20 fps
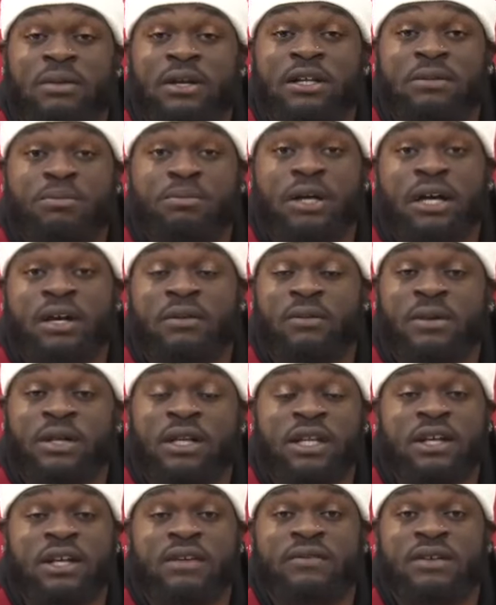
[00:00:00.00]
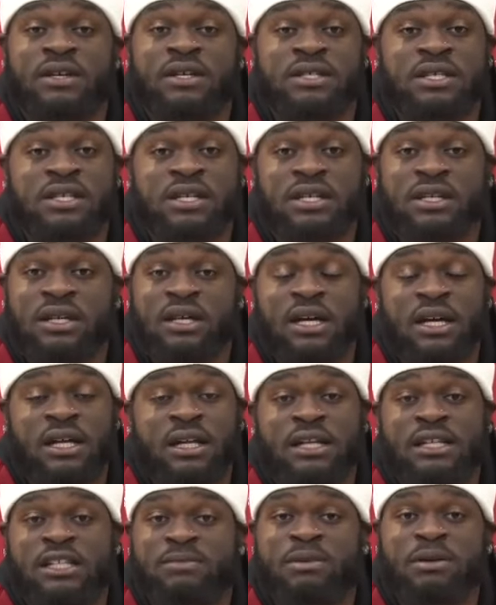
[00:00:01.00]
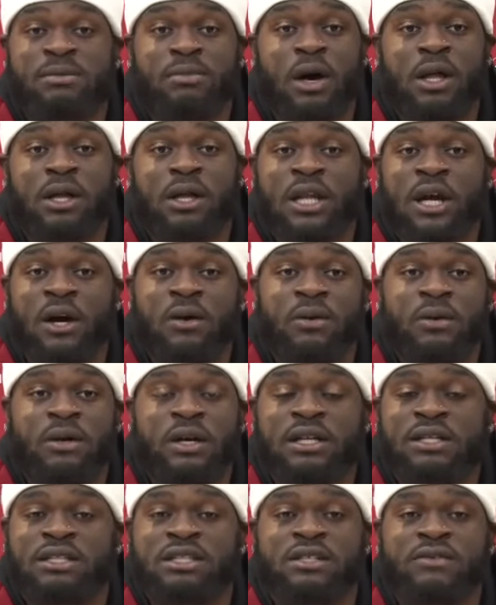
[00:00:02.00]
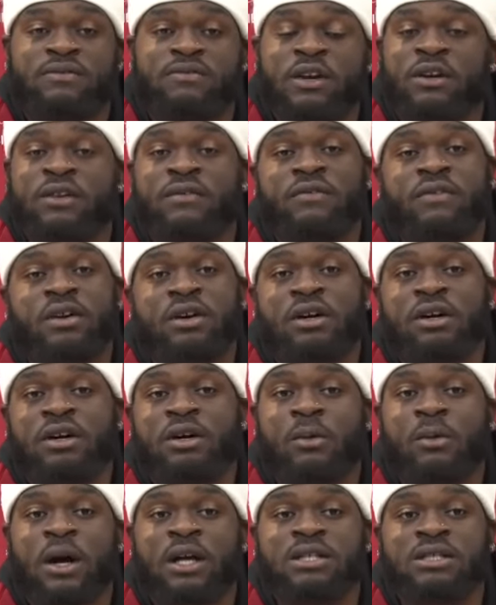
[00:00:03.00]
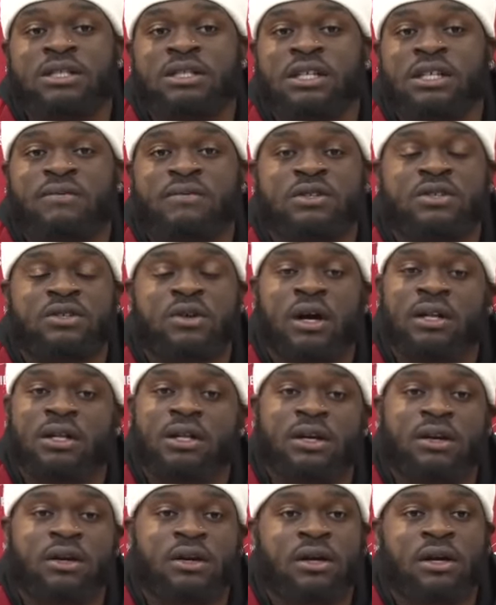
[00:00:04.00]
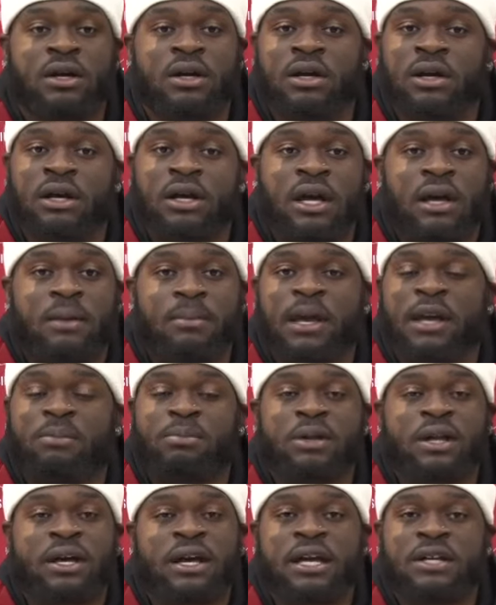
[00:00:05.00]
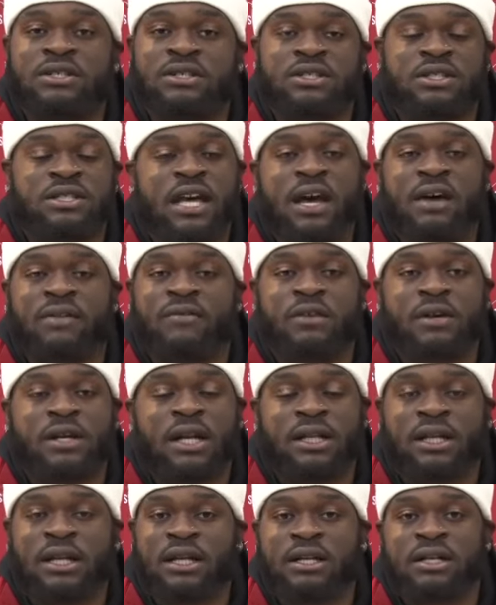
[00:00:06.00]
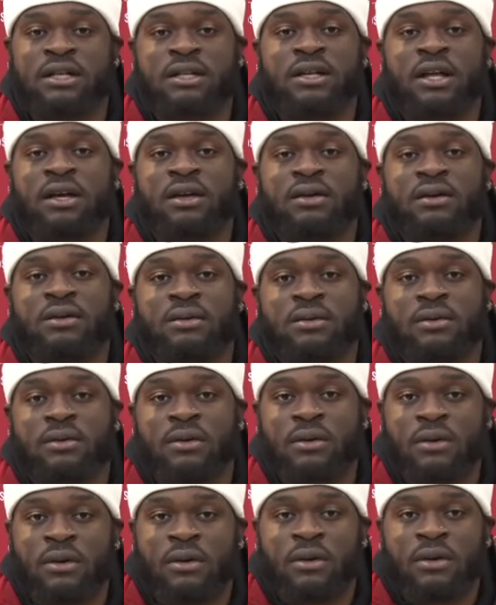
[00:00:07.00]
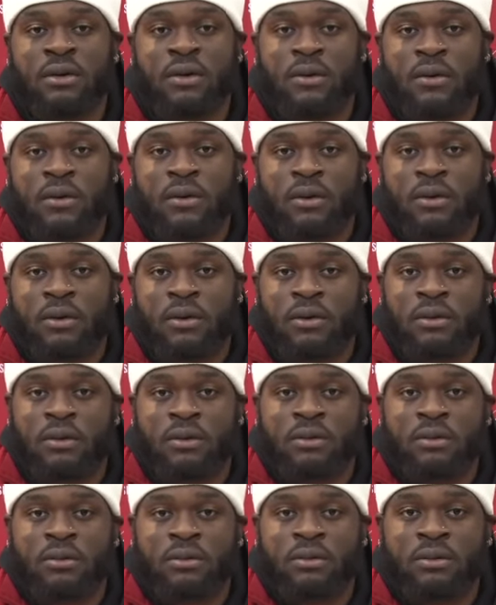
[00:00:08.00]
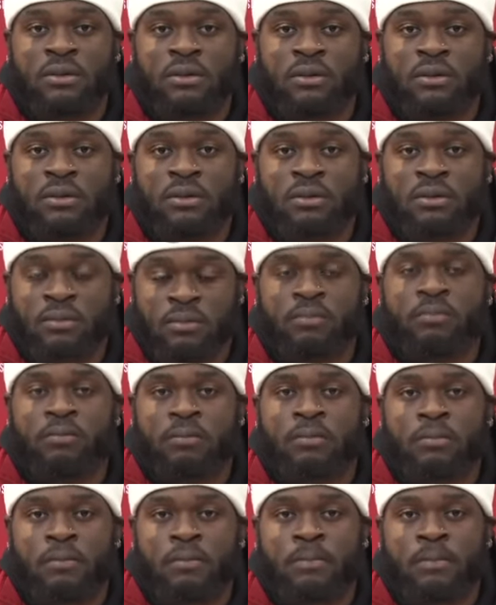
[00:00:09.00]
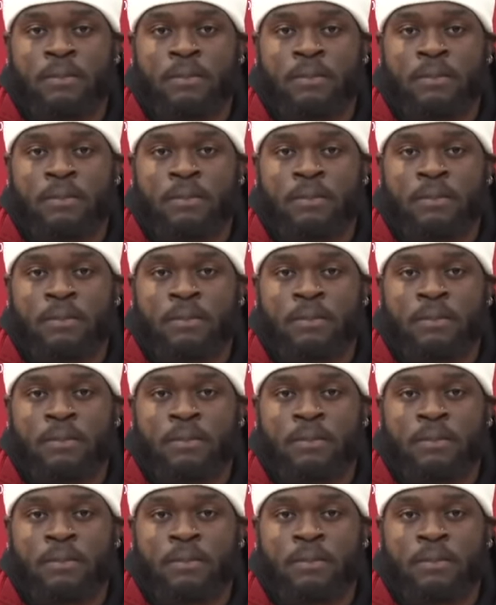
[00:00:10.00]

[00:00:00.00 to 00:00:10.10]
into play with the defense, and they've just been balling out. And it's just very fun watching the defense go out there and make plays and just have fun at the end of the day. Hey, Stevie, one more. Tom Brew, last one.